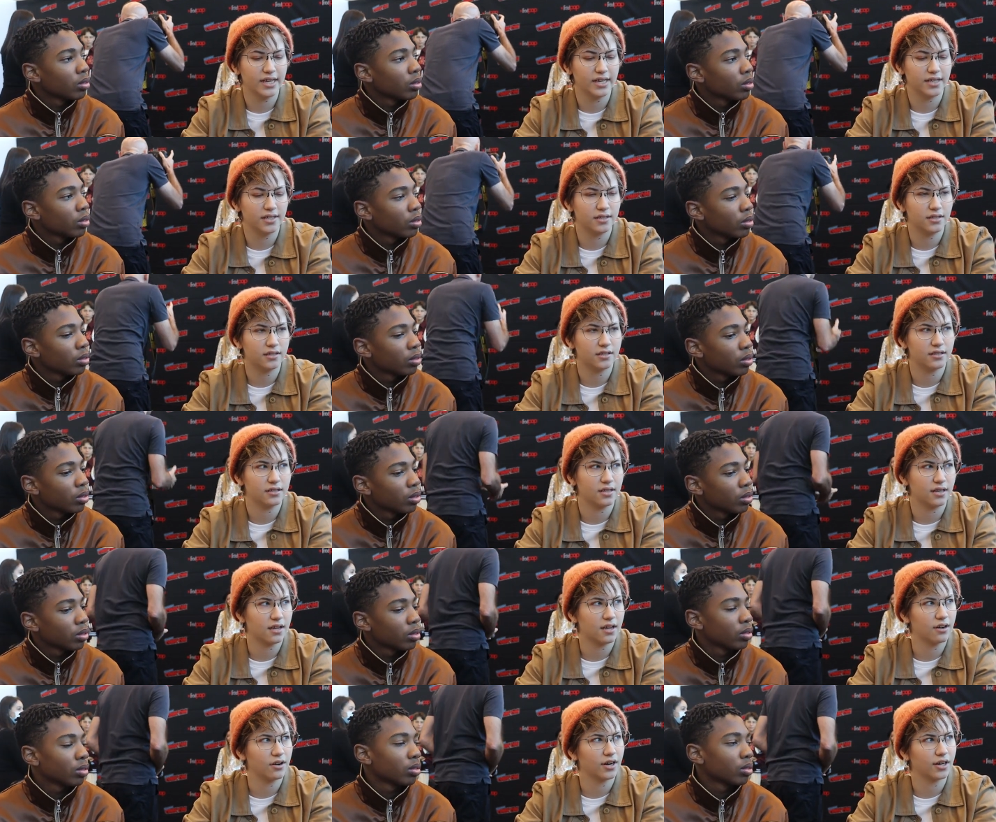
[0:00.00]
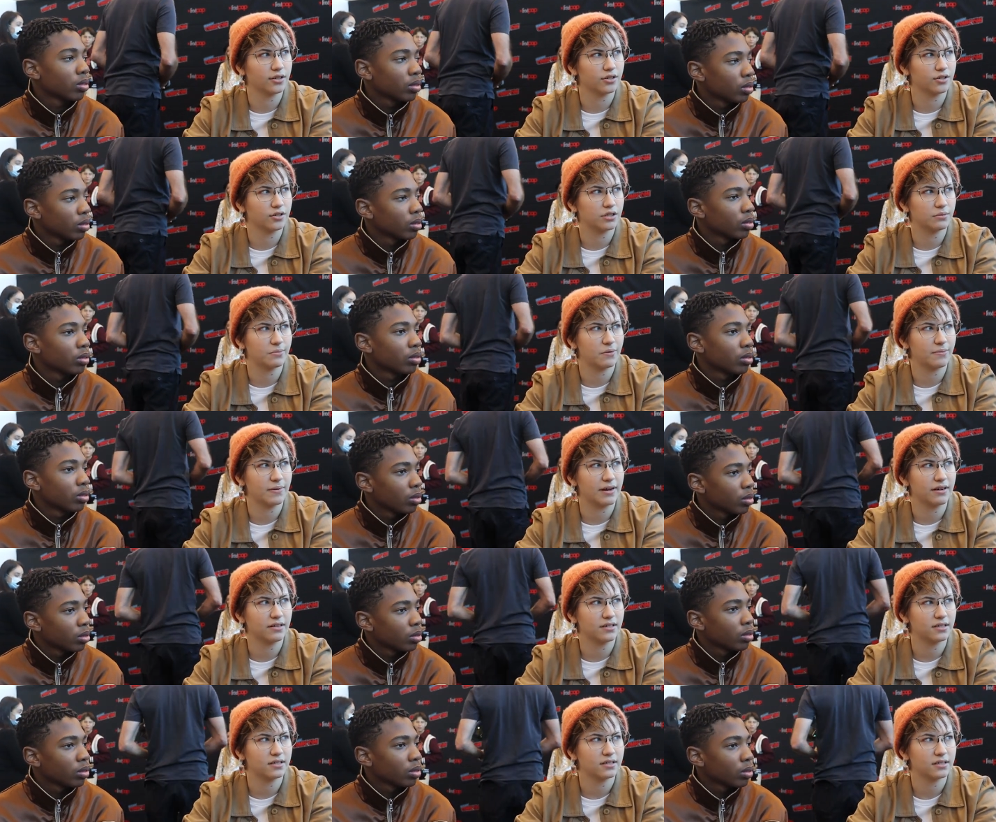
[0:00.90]
Speaker 1: is the character
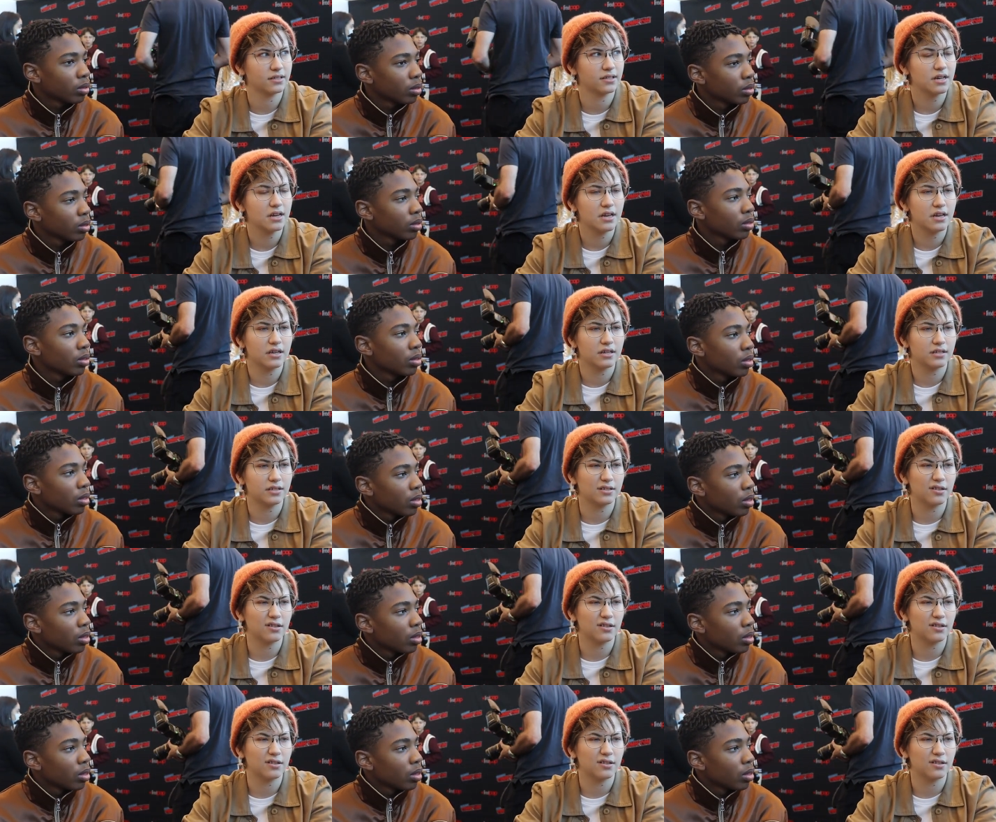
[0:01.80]
superpowers.